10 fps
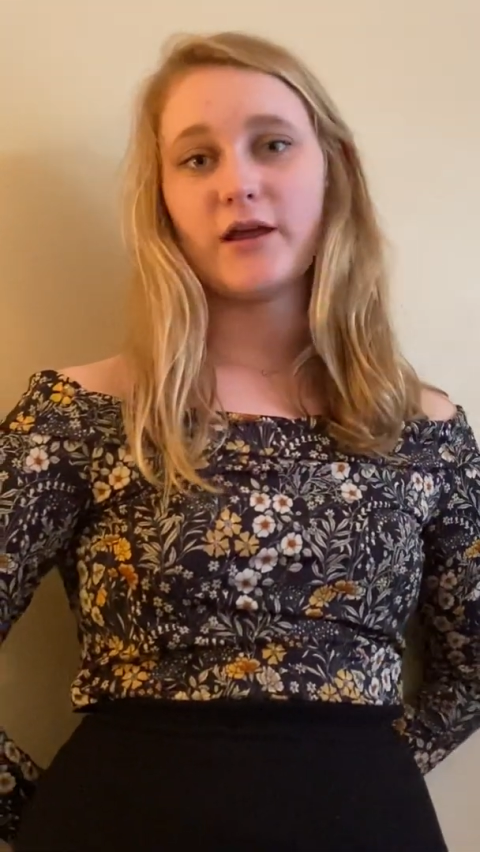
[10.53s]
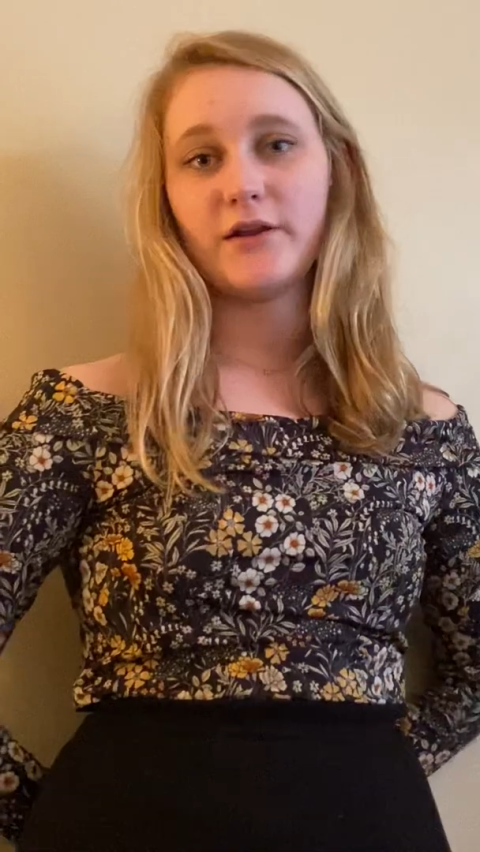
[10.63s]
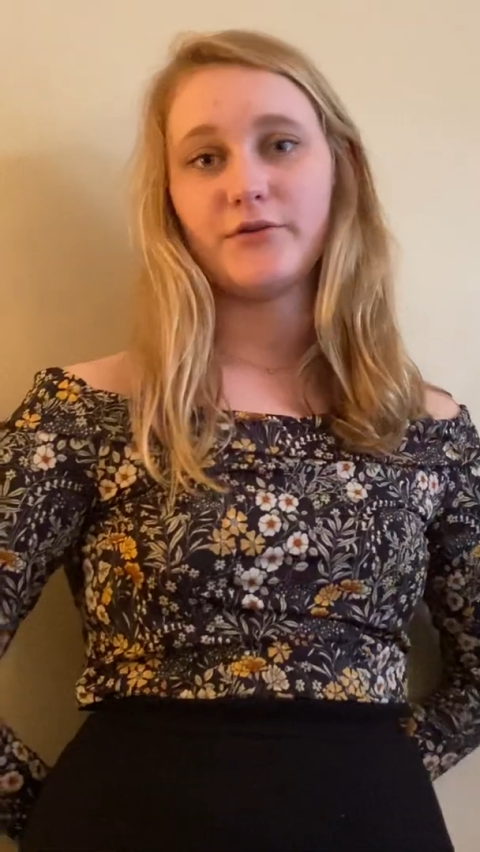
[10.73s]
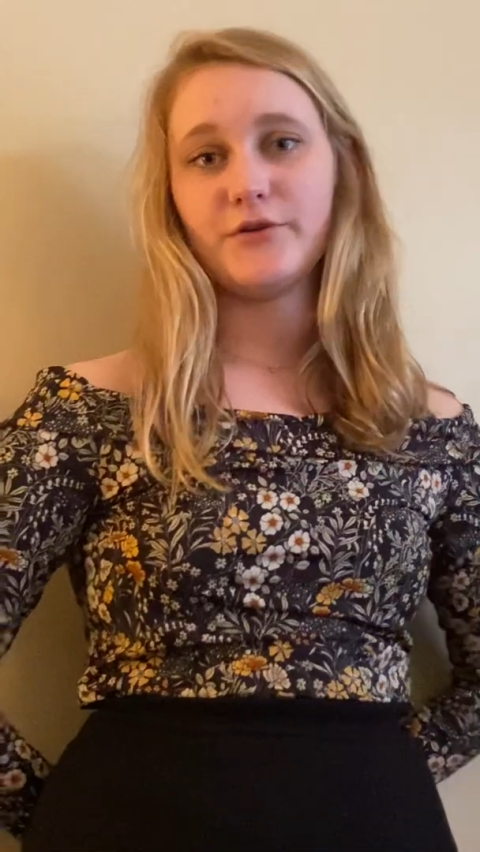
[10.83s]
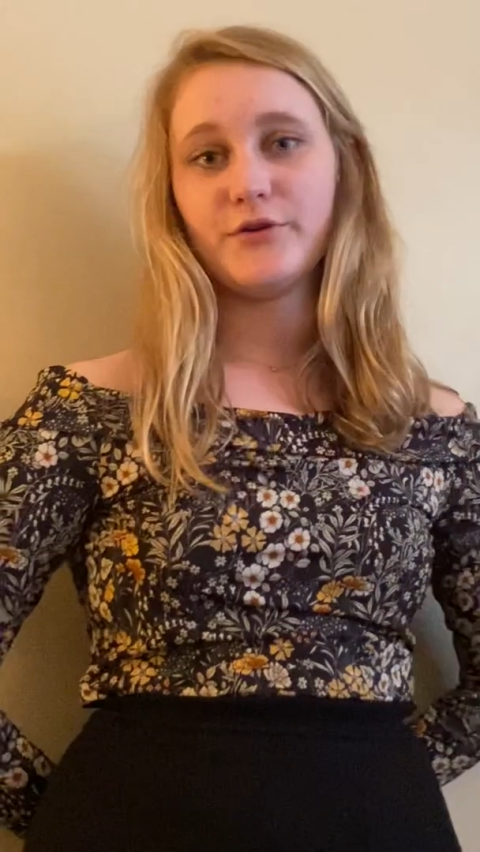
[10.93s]

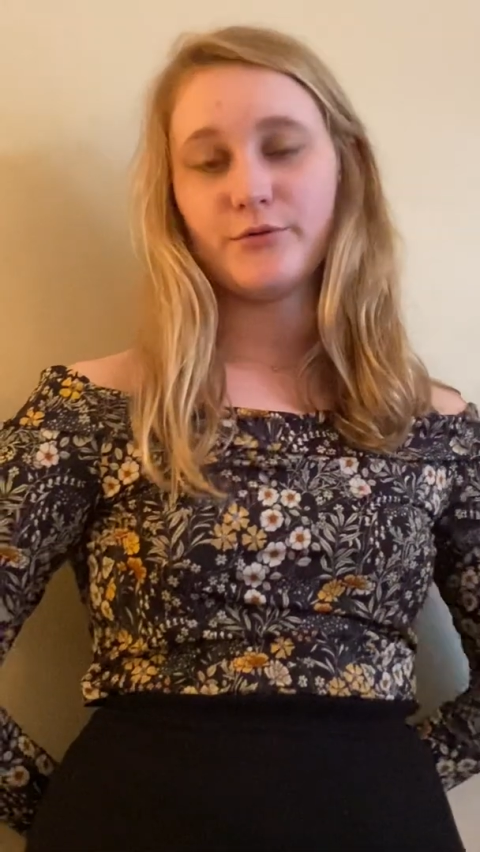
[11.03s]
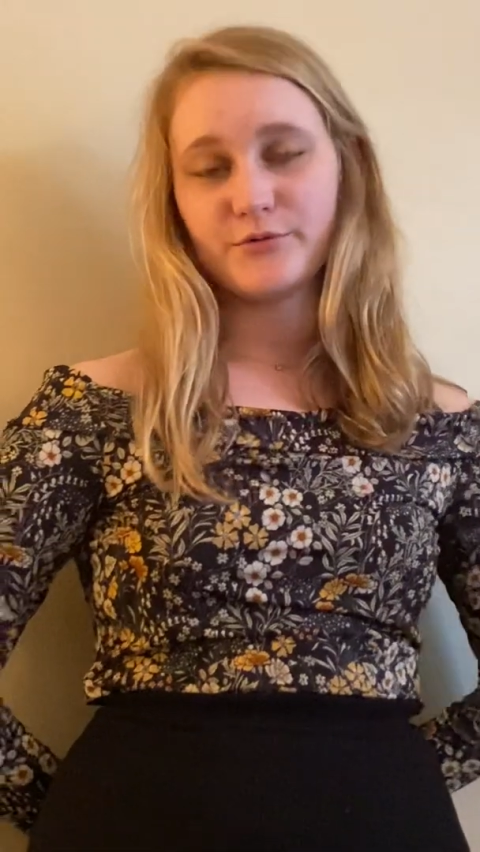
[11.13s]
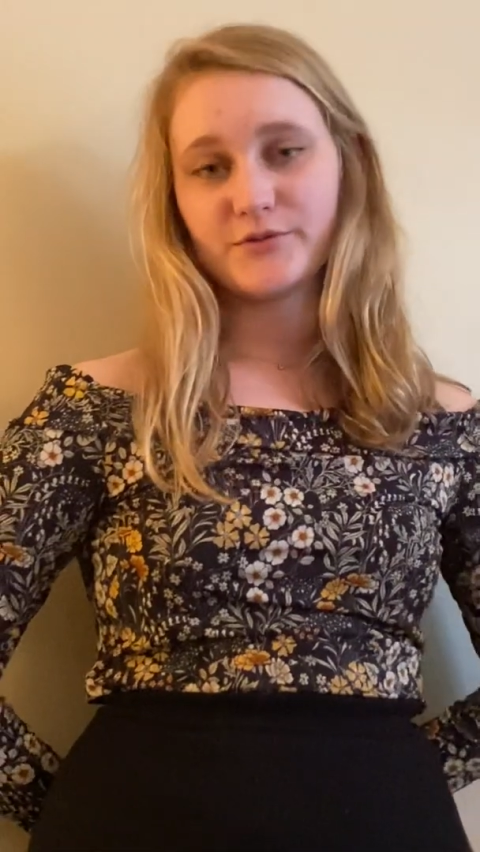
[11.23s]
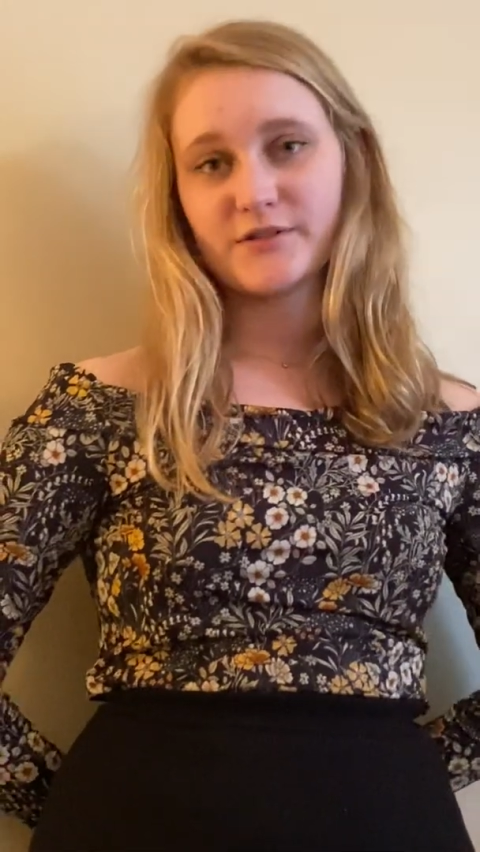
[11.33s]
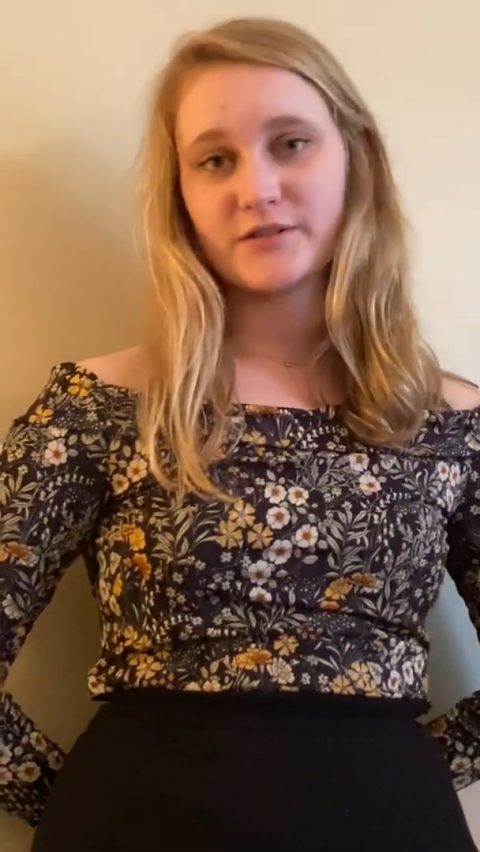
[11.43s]
and
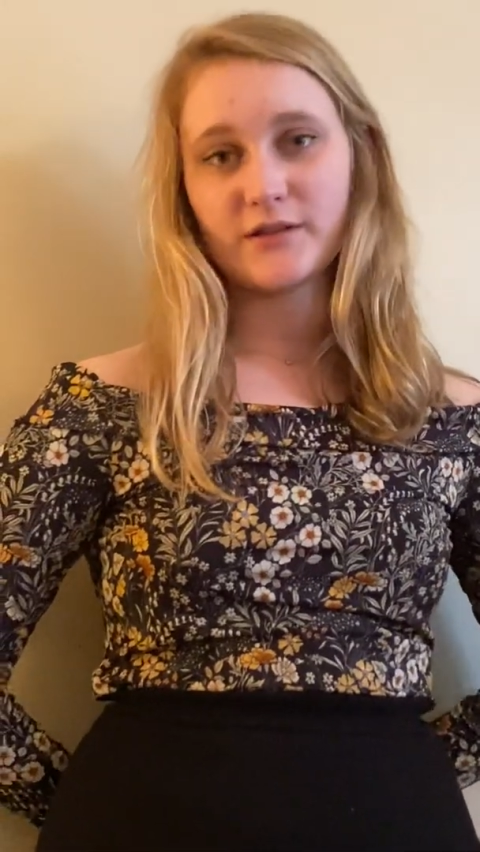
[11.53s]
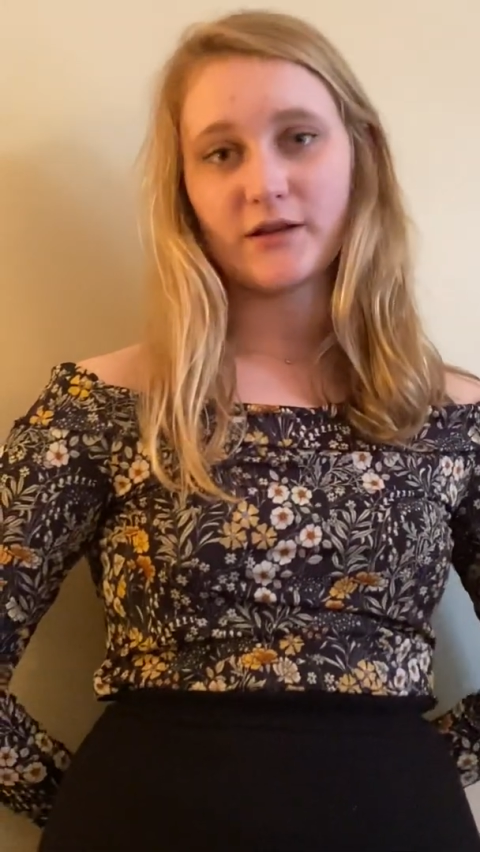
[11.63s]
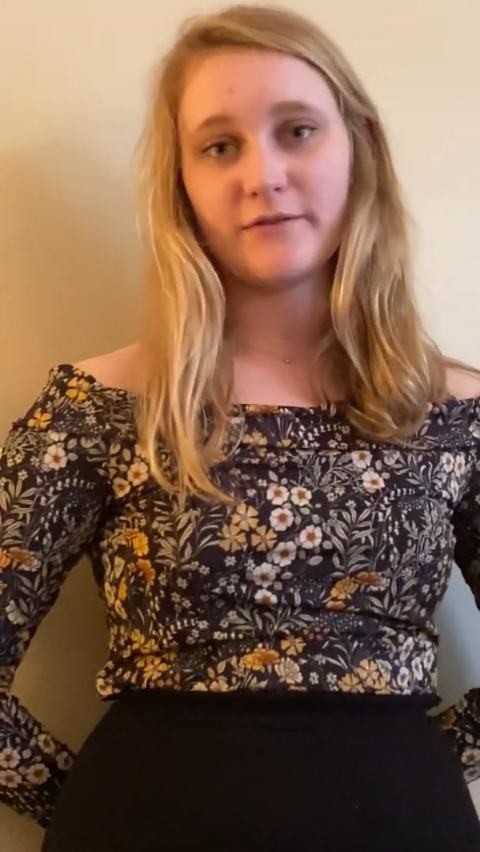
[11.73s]
use